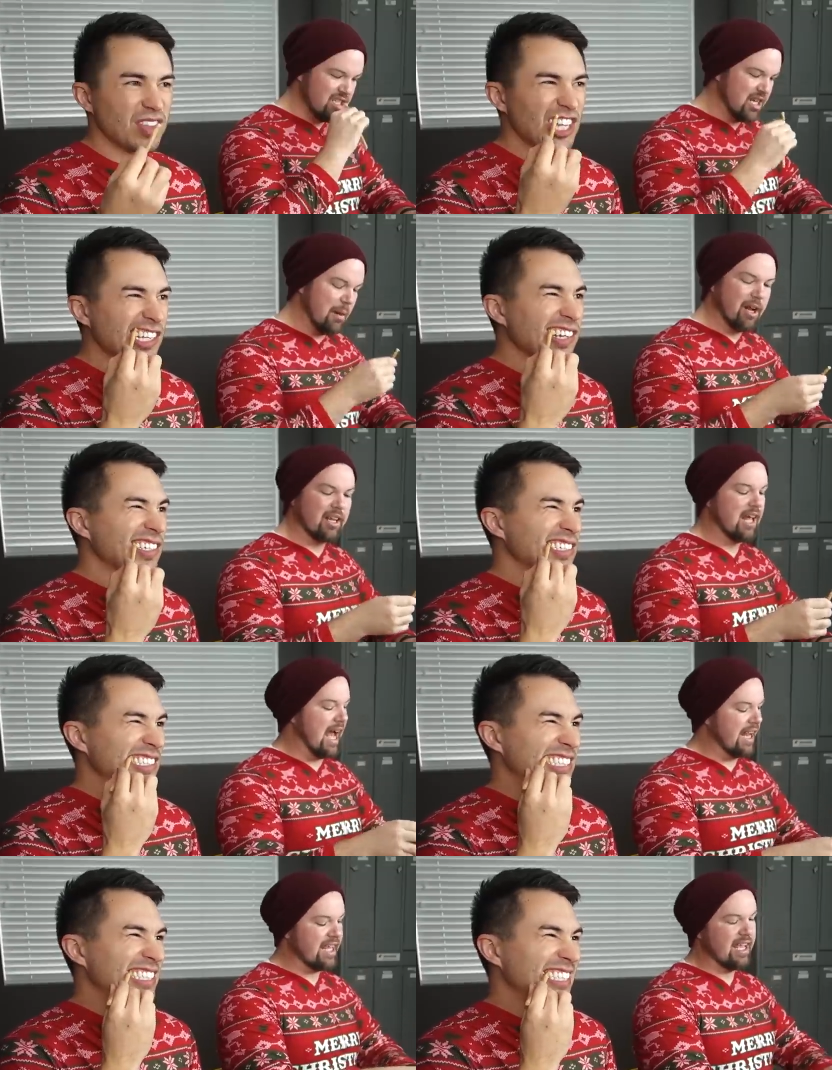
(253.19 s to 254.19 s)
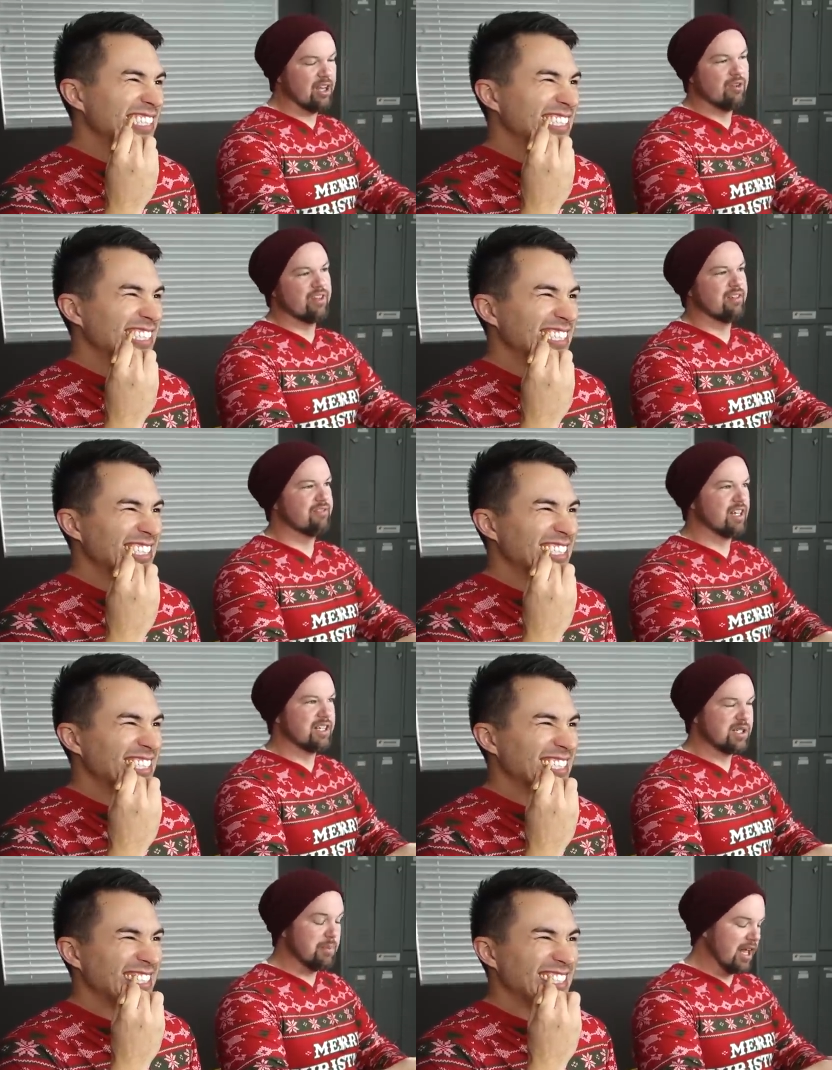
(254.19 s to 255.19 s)
Speaker 1: yeah, I'm not gonna lie. I can't get over that freaking
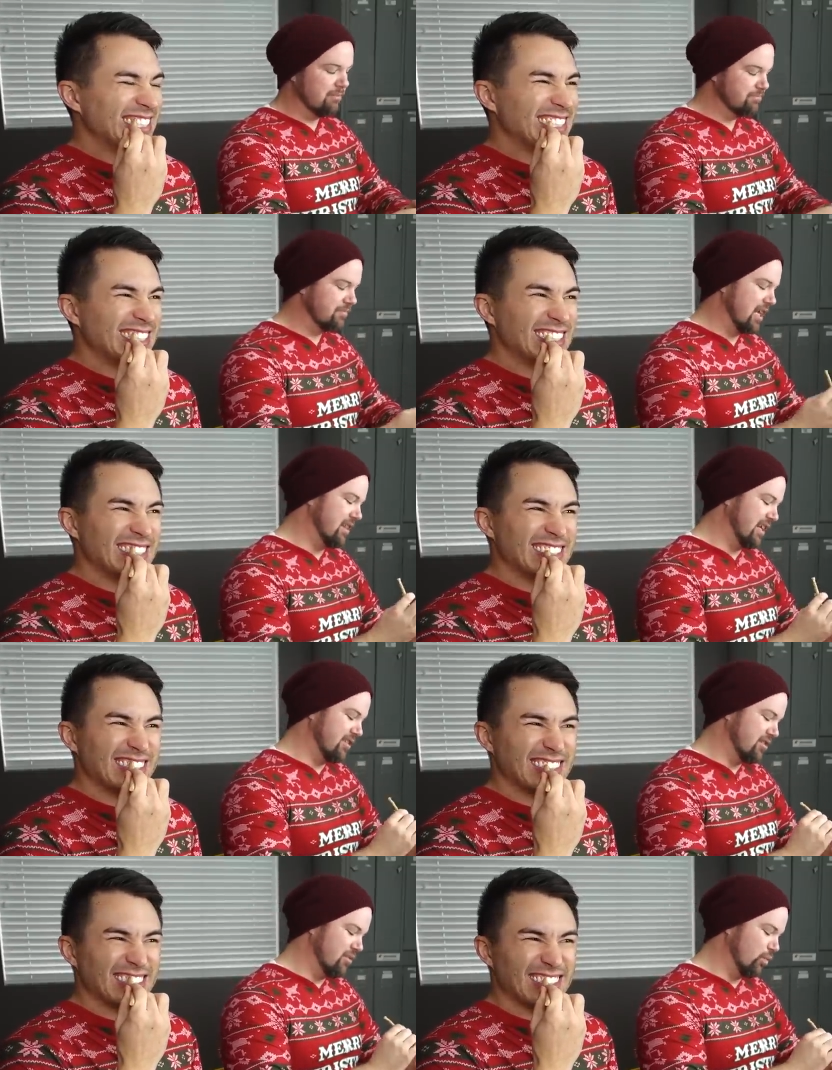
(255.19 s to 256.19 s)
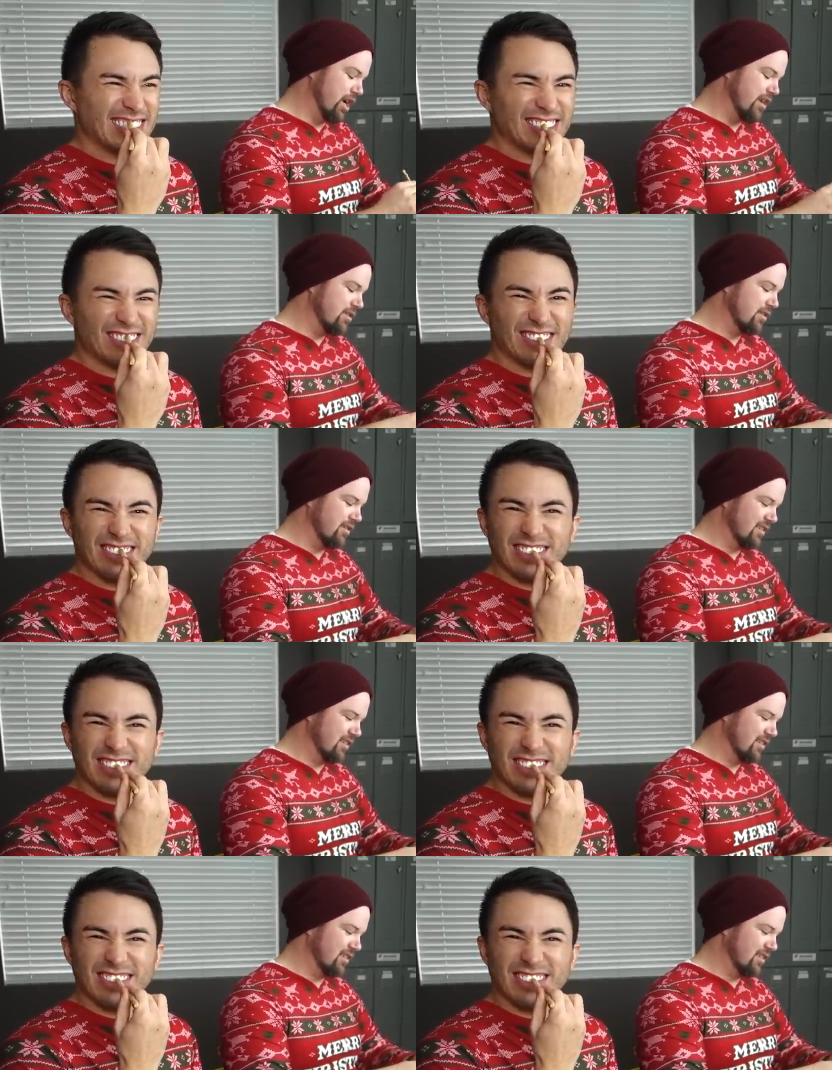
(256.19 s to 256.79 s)
smell. That thing reeks.